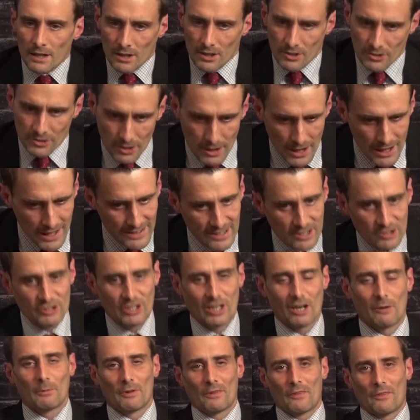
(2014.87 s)
So ladies and
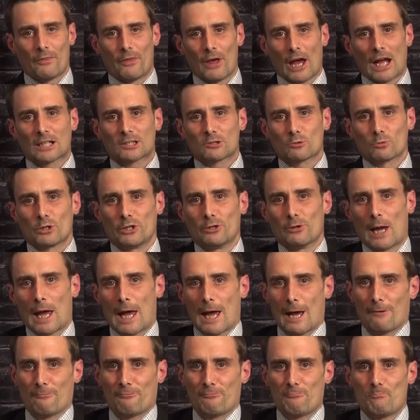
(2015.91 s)
gentlemen, that's what you
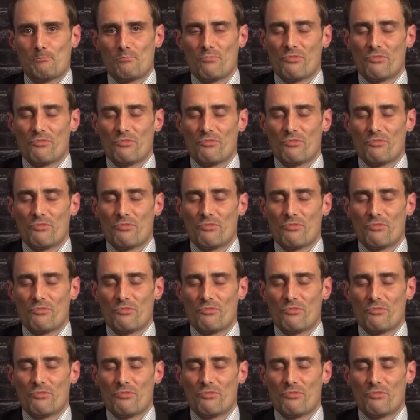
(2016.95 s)
have.